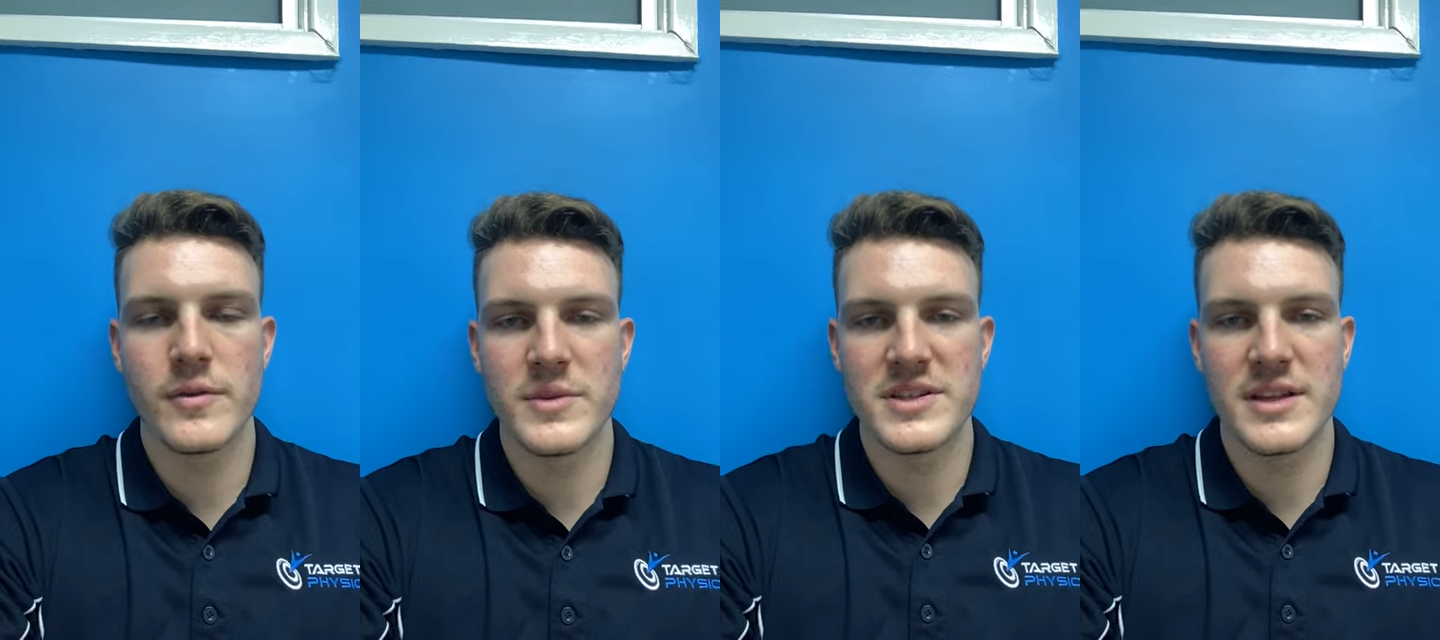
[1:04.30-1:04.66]

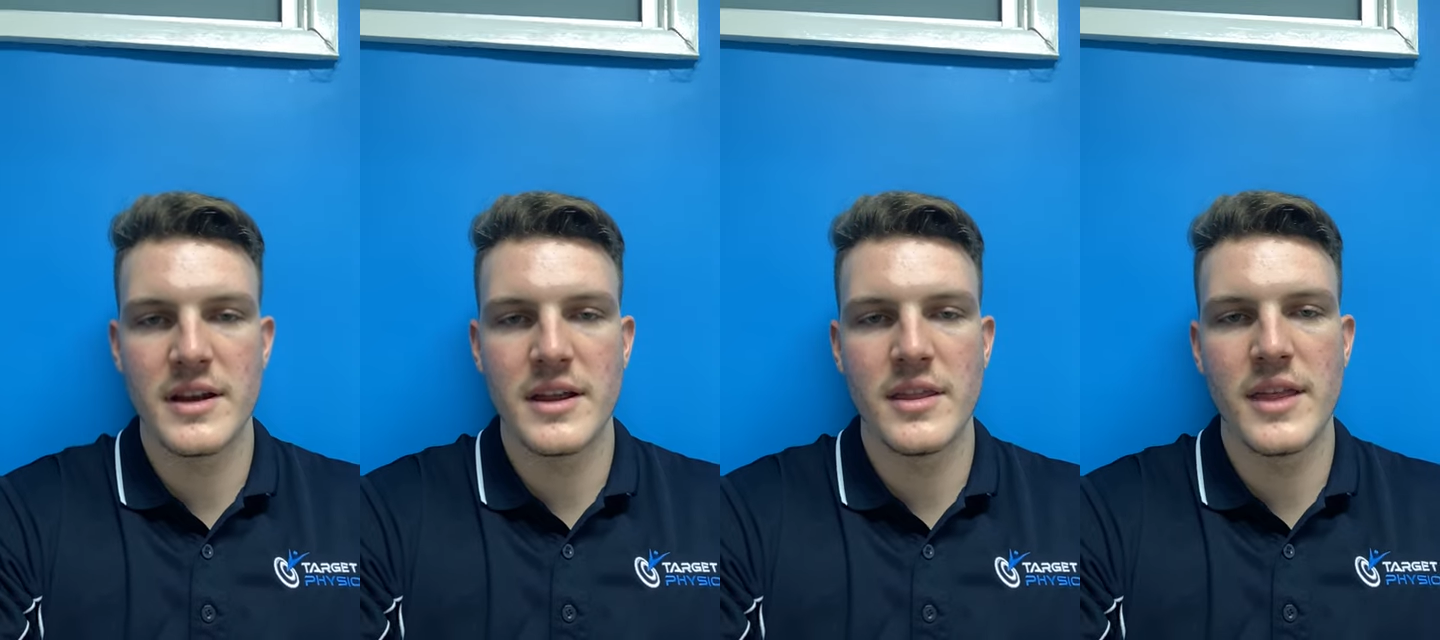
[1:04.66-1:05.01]
from the
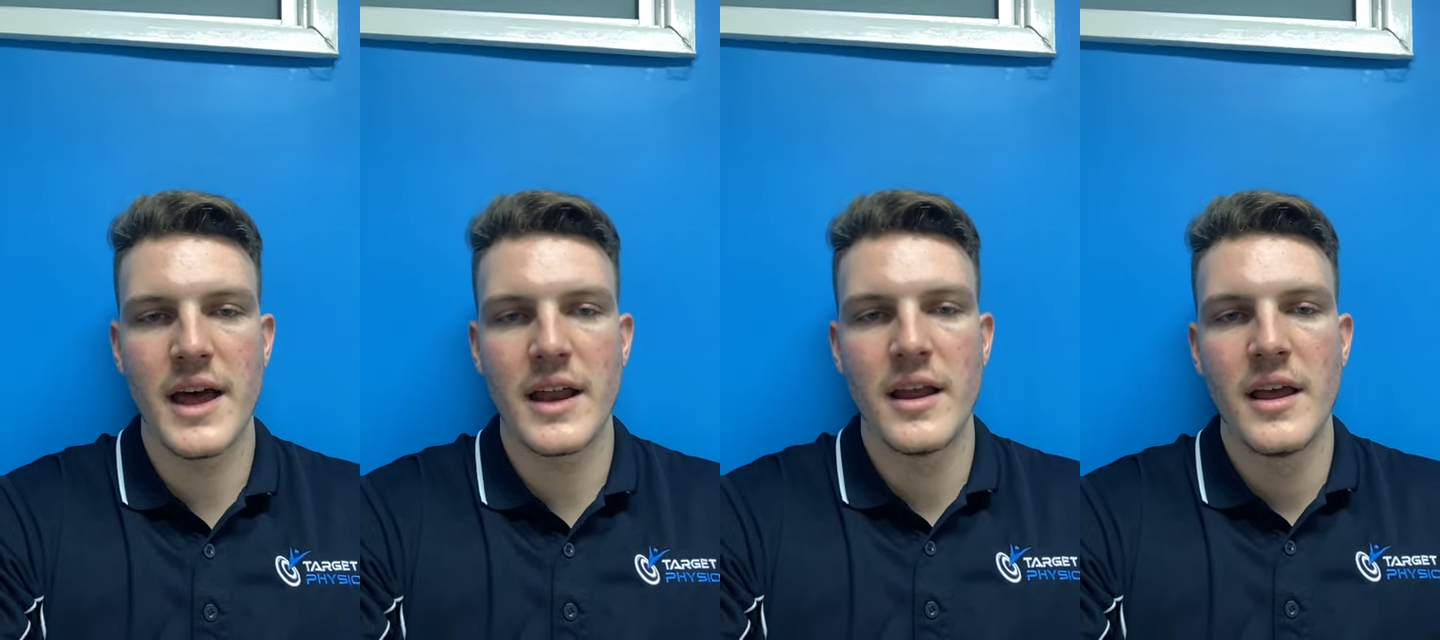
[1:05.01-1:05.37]
study
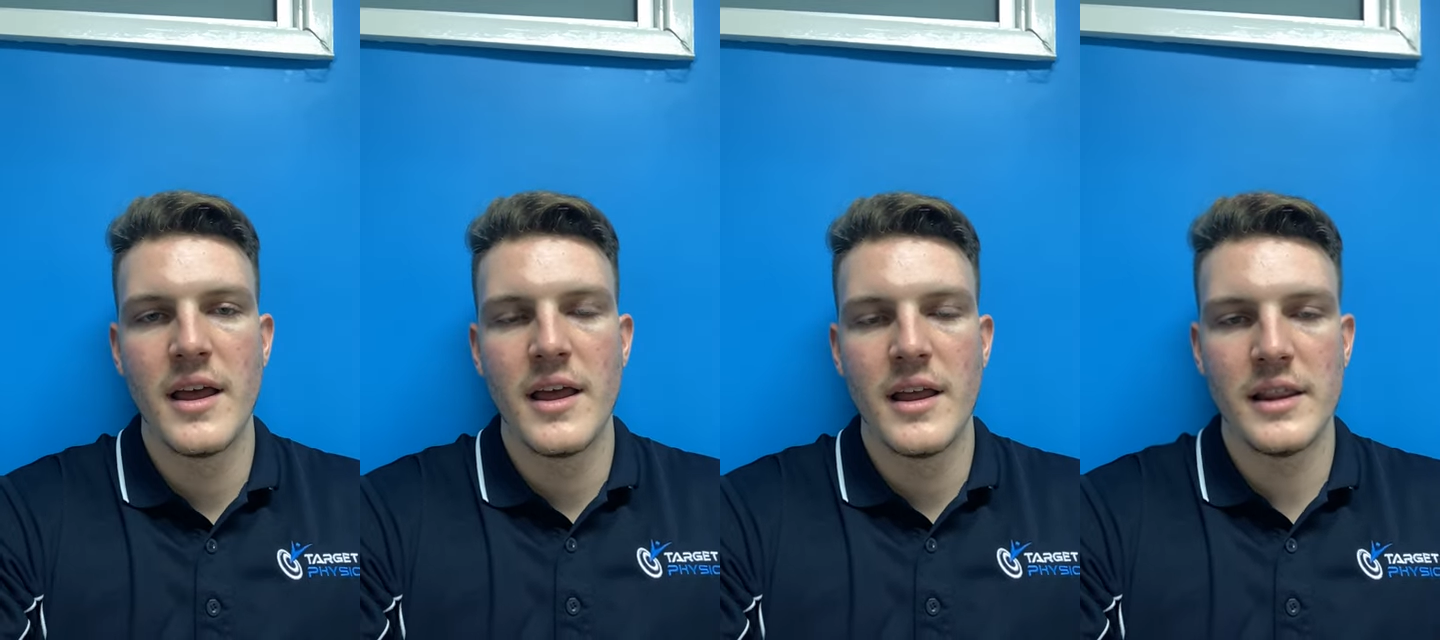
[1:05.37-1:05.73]

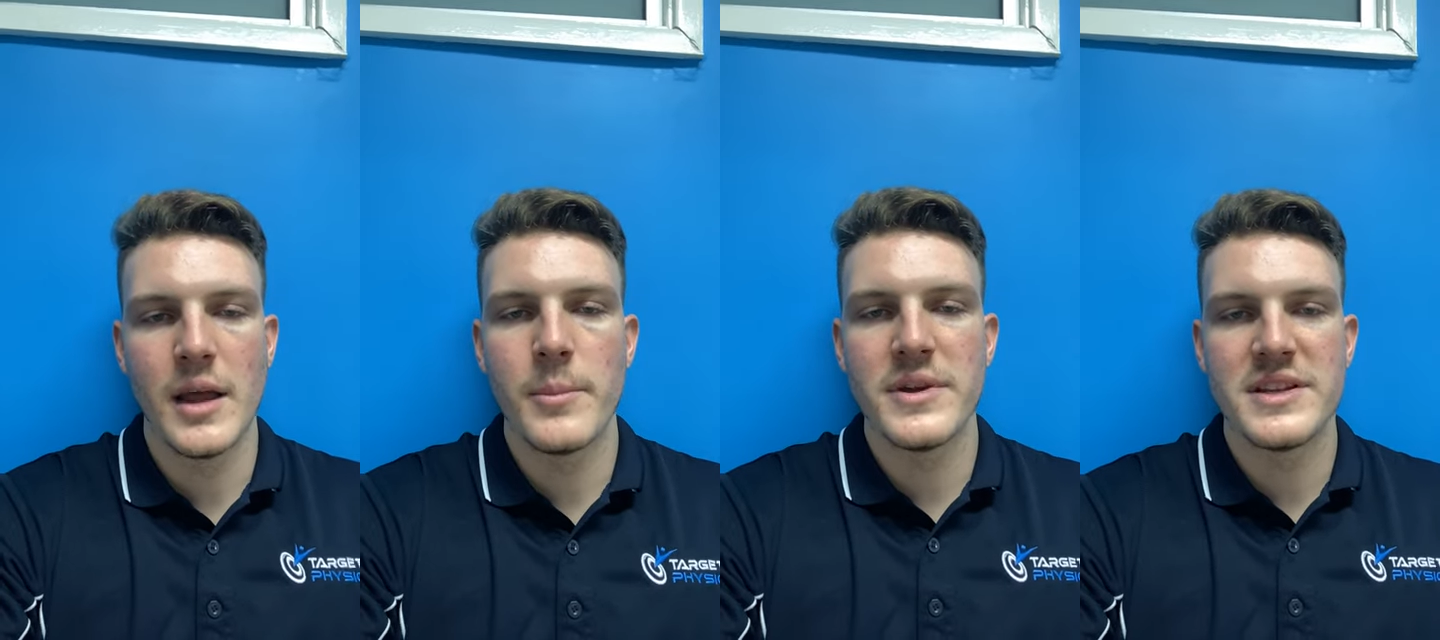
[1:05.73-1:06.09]
that
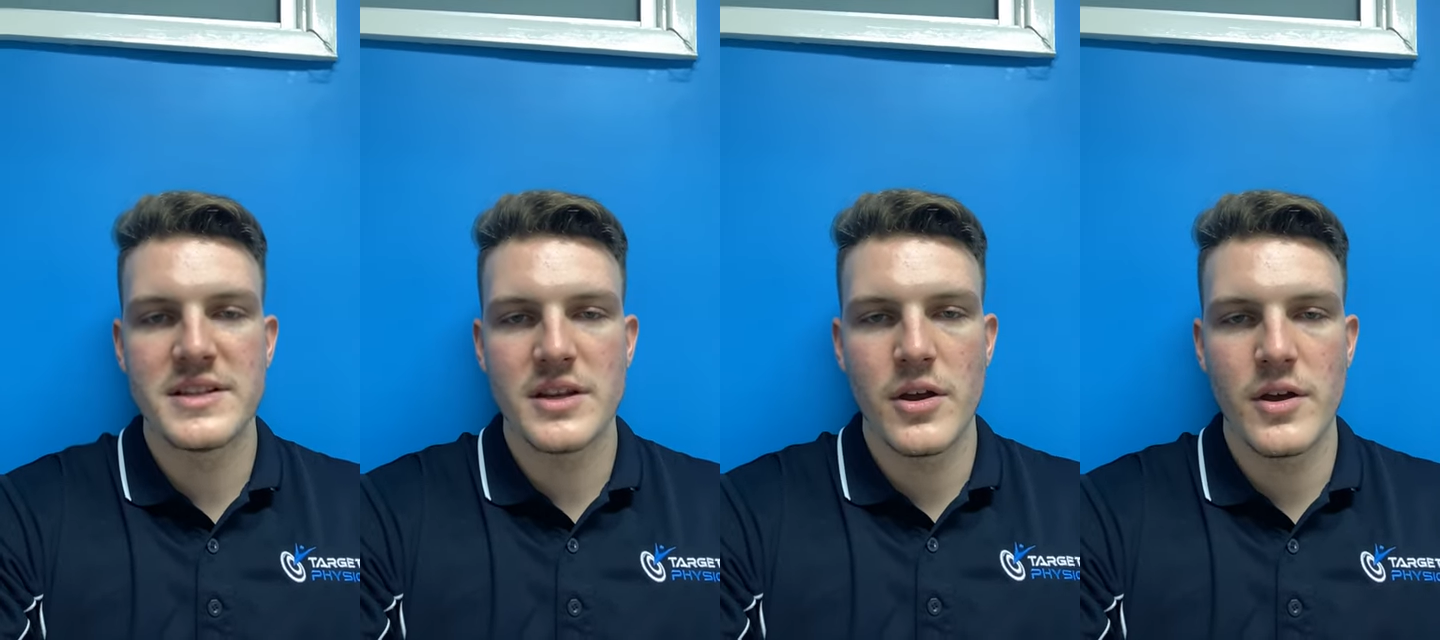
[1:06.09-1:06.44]
lumbar
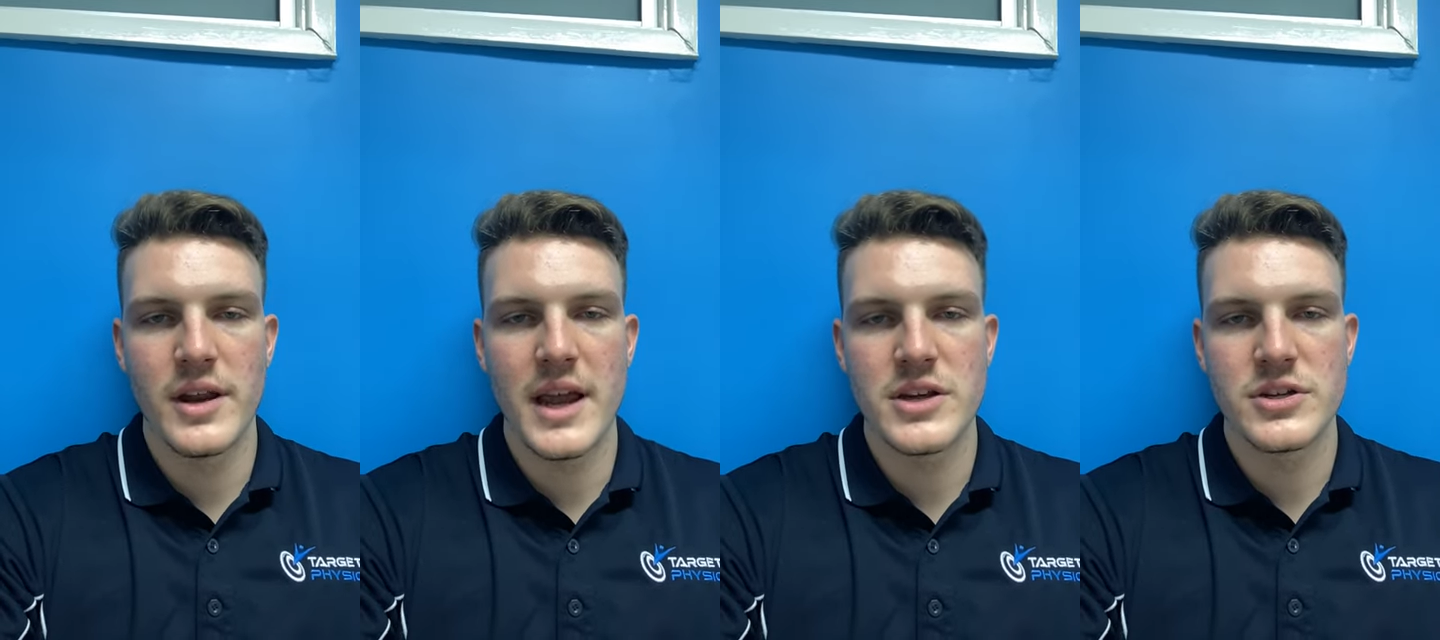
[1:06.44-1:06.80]
disc
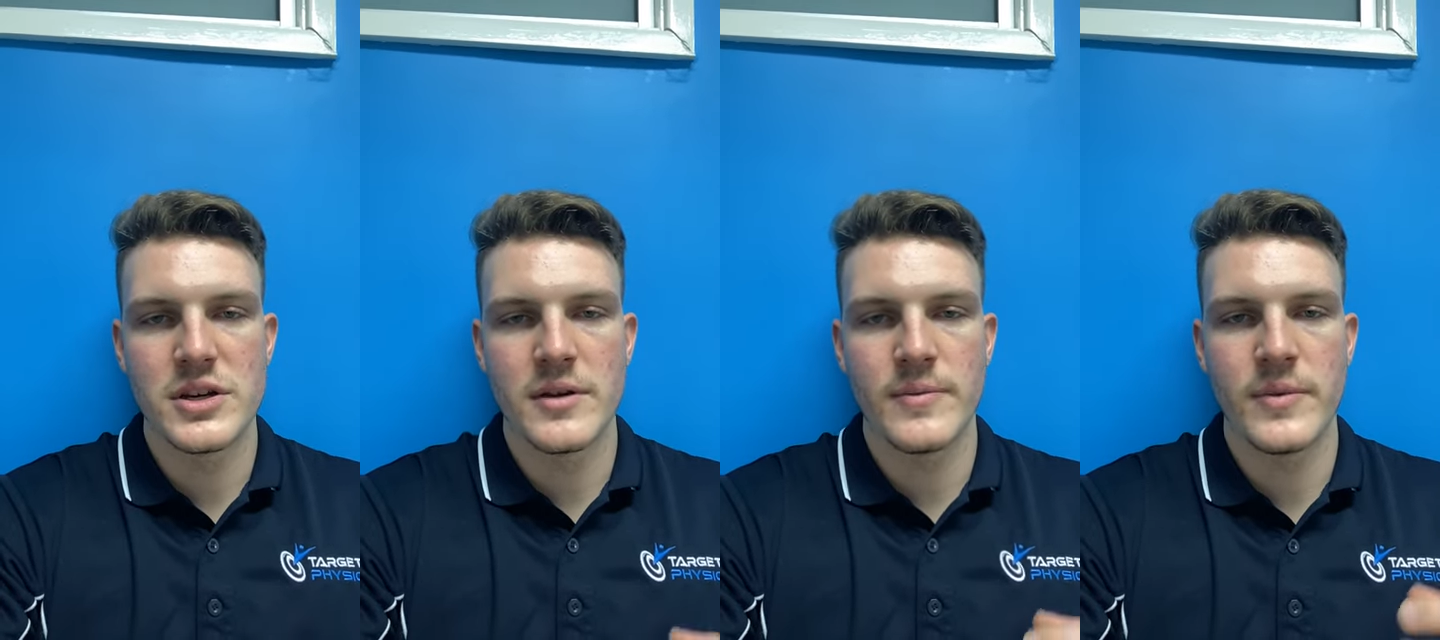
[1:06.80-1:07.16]

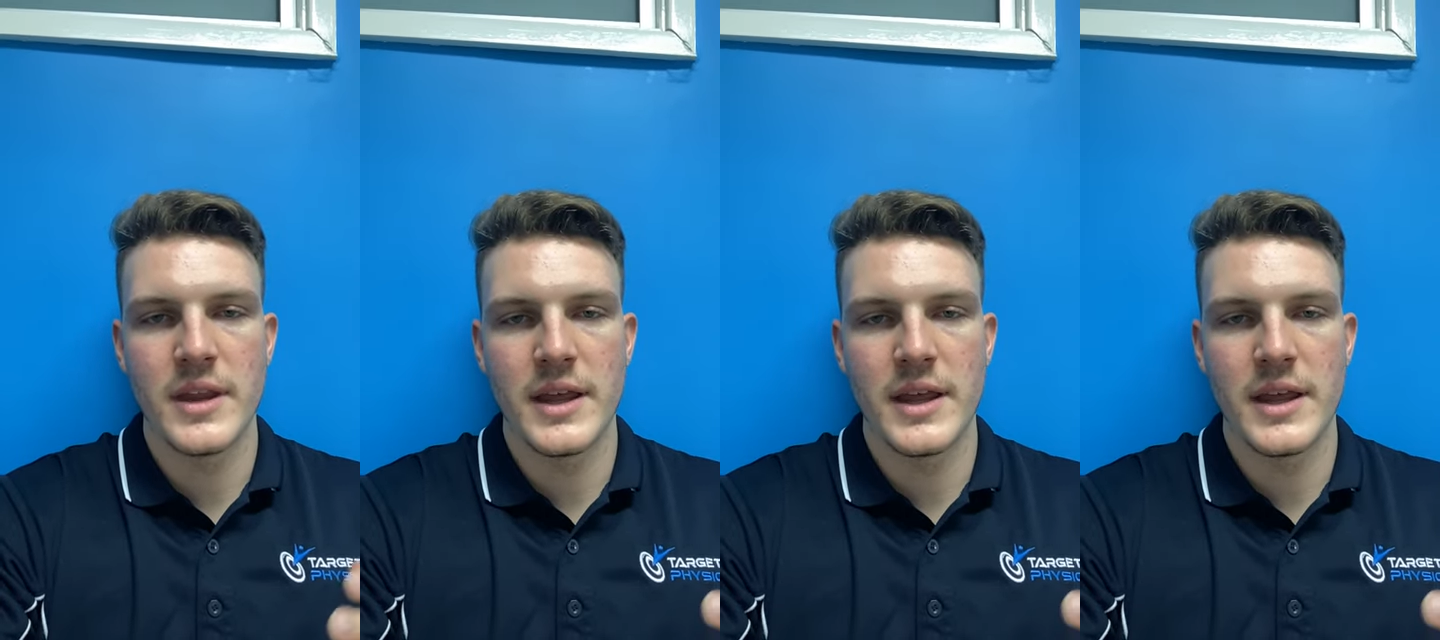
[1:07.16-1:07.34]
herniation,